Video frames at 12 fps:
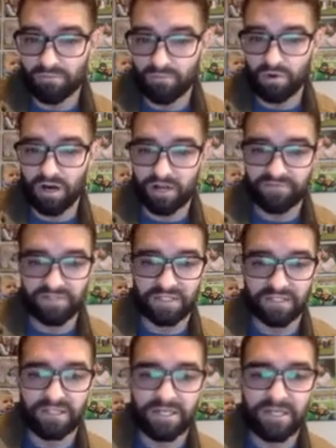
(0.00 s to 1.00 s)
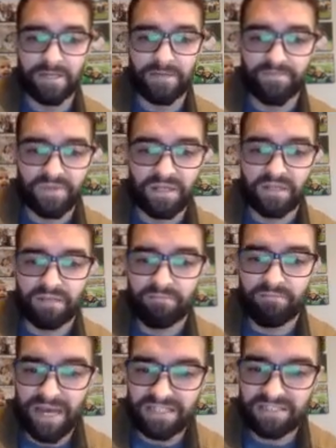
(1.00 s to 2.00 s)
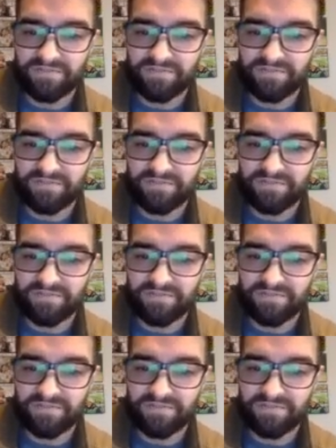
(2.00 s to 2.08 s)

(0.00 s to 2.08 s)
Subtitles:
often, mass of